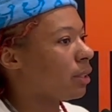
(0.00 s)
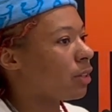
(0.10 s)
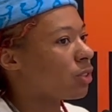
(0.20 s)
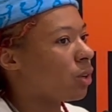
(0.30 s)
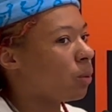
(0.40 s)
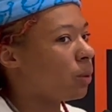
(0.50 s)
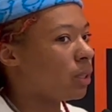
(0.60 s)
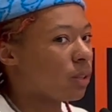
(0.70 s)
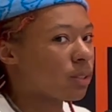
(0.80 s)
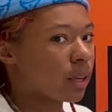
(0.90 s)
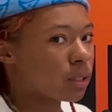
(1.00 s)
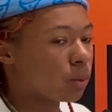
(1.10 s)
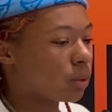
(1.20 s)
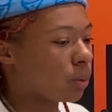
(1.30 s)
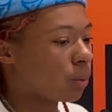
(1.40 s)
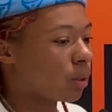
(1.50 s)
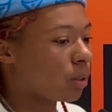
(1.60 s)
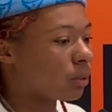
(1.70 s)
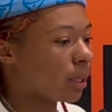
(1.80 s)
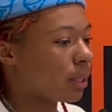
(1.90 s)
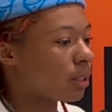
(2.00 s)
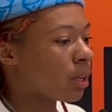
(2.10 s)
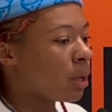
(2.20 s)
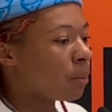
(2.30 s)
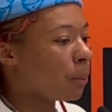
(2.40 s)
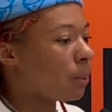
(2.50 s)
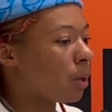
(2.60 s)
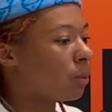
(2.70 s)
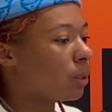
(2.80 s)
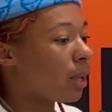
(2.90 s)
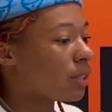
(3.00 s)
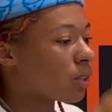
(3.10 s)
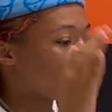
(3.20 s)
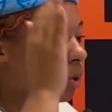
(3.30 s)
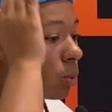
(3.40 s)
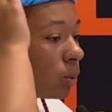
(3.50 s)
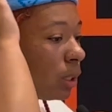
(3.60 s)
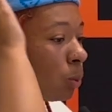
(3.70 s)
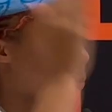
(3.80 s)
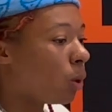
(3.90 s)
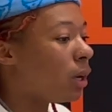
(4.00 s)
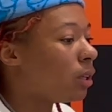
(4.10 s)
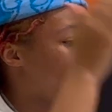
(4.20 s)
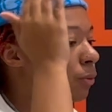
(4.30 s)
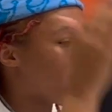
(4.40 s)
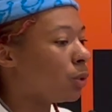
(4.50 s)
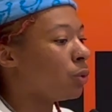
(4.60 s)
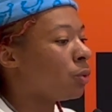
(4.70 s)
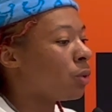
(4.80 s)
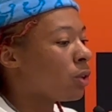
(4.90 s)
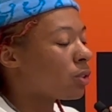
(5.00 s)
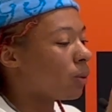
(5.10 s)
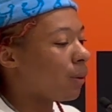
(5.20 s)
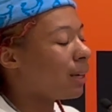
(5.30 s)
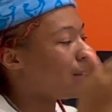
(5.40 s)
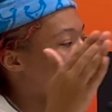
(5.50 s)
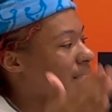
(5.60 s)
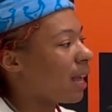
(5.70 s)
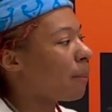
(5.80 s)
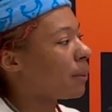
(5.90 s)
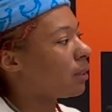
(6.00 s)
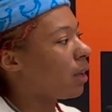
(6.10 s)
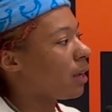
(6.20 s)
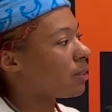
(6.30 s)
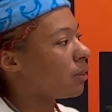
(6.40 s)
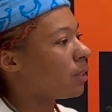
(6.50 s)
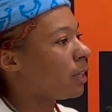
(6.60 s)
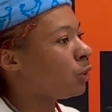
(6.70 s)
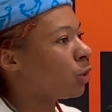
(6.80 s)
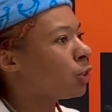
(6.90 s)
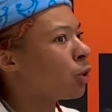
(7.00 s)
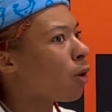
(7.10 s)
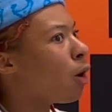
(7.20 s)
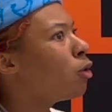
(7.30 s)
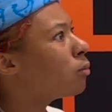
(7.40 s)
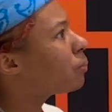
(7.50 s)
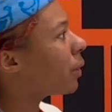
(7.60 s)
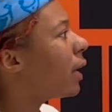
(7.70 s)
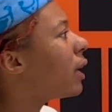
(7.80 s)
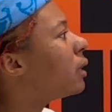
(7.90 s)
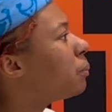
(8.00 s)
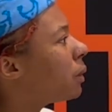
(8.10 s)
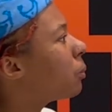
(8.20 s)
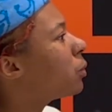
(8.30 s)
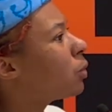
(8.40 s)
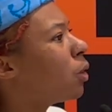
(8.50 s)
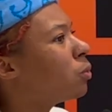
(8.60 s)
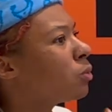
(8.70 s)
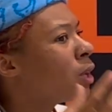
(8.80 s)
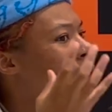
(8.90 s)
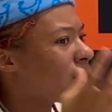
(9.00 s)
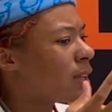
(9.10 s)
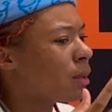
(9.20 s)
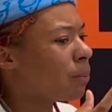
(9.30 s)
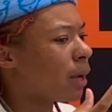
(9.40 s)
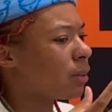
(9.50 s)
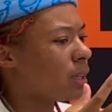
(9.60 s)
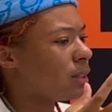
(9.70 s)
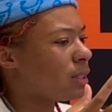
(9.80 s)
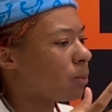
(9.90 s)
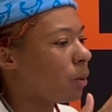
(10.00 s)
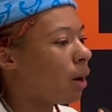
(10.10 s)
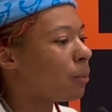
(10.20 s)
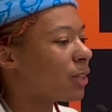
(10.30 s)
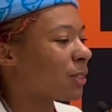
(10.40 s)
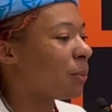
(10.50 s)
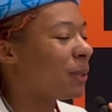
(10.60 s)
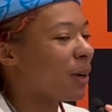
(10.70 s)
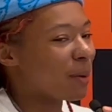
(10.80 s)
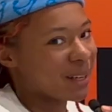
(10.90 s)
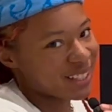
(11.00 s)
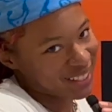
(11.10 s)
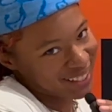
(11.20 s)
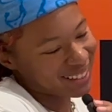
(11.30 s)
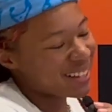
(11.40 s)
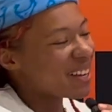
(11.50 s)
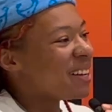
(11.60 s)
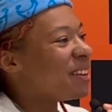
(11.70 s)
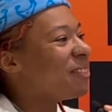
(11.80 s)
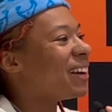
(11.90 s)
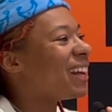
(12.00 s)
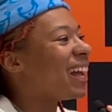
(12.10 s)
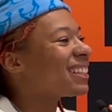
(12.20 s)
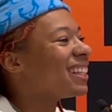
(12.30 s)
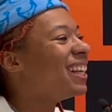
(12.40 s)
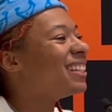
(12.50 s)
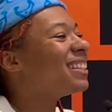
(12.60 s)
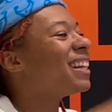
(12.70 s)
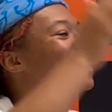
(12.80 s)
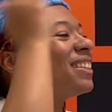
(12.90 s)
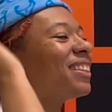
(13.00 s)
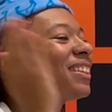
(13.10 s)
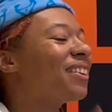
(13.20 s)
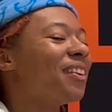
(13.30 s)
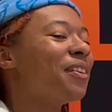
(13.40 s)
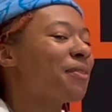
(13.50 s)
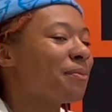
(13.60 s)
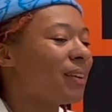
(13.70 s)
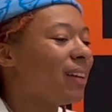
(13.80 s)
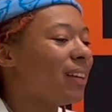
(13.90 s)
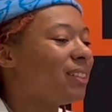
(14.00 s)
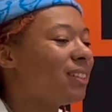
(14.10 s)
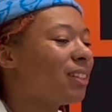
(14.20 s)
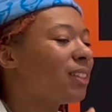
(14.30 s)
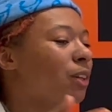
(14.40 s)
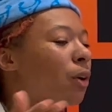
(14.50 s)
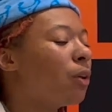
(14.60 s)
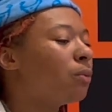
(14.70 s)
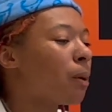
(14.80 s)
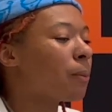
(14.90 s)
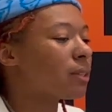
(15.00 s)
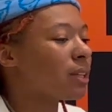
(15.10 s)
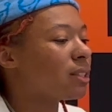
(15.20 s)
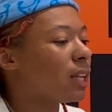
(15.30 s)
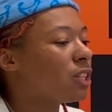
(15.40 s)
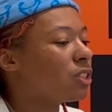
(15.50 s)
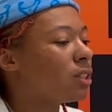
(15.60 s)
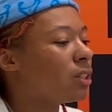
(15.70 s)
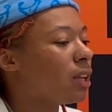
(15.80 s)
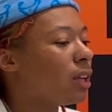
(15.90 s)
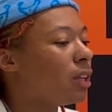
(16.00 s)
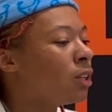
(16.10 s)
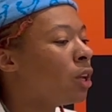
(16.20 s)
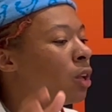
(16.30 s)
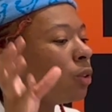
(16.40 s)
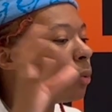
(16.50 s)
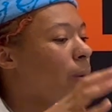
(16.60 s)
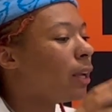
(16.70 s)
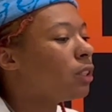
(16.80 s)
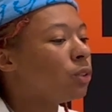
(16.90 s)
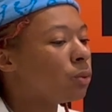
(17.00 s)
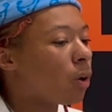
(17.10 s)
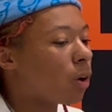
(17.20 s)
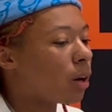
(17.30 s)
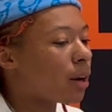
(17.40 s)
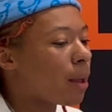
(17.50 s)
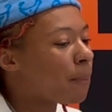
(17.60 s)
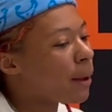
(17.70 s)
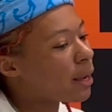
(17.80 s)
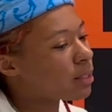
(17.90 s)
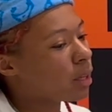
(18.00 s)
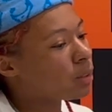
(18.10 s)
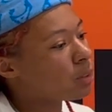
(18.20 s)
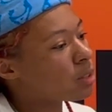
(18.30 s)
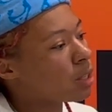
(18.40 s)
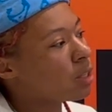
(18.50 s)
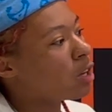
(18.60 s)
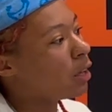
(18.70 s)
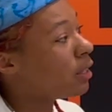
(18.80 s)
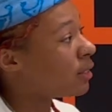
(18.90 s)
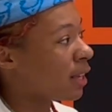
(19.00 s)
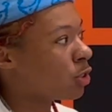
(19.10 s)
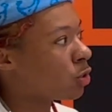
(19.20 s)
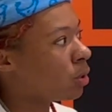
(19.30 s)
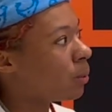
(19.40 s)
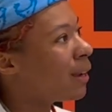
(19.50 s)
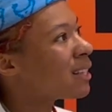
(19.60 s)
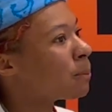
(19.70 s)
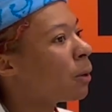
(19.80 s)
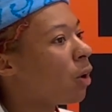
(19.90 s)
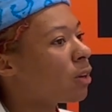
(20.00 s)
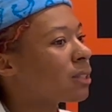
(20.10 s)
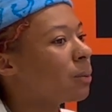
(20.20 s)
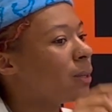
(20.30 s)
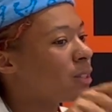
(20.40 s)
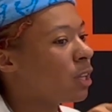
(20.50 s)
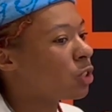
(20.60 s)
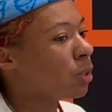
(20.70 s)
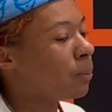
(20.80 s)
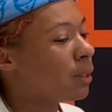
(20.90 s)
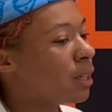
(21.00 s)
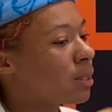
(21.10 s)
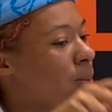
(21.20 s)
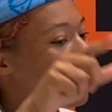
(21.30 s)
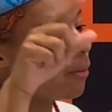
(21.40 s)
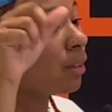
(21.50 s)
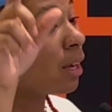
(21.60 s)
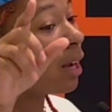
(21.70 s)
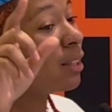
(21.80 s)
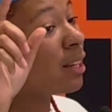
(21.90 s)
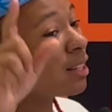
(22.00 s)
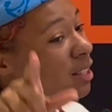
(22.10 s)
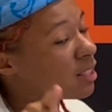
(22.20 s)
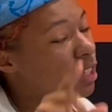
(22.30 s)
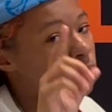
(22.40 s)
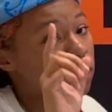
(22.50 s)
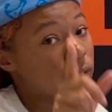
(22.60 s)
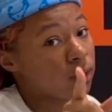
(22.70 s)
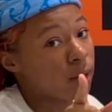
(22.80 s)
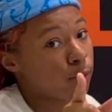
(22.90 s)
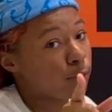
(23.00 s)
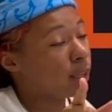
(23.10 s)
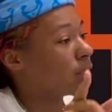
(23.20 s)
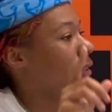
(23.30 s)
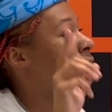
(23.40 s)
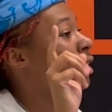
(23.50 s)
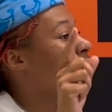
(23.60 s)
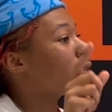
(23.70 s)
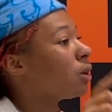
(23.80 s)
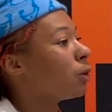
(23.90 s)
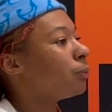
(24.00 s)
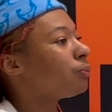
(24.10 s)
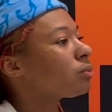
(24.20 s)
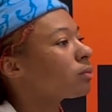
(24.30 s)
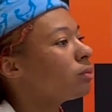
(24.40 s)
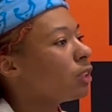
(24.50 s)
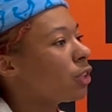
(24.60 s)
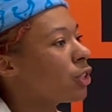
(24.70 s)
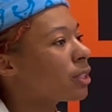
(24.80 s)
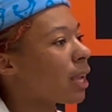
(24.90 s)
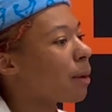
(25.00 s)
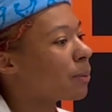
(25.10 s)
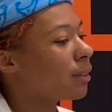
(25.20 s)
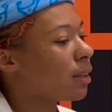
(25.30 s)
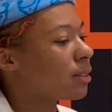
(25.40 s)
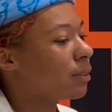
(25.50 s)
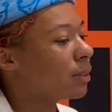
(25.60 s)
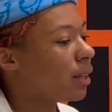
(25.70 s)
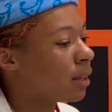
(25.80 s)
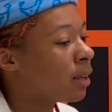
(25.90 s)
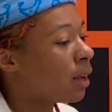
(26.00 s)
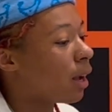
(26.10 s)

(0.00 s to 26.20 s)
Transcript: There's no one else like you in the world. Like, people don't realize there's only one of you, so why not capitalize on that? You're your own brand. People don't think about it in these, well, I'm also a PR major. But at the end of the day, you're your own brand. You're your own representation. And the way you are impacts others in unintentional ways, but also intentional because we have a God that is intentional and never failing. So just capitalizing on that.